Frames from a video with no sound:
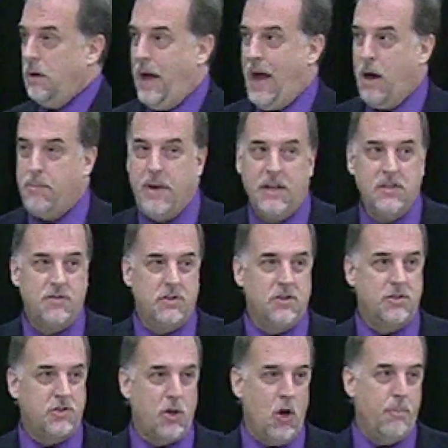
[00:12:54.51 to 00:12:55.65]
how big is the
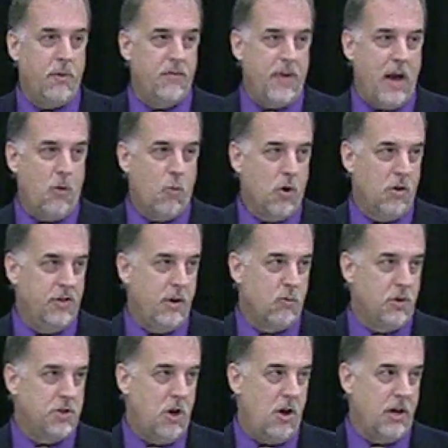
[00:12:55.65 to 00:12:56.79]
scope of that world that
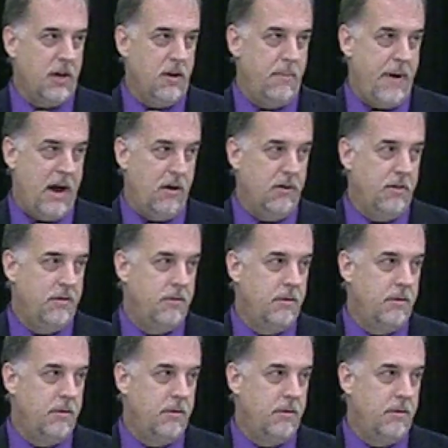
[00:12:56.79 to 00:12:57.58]
we're talking about?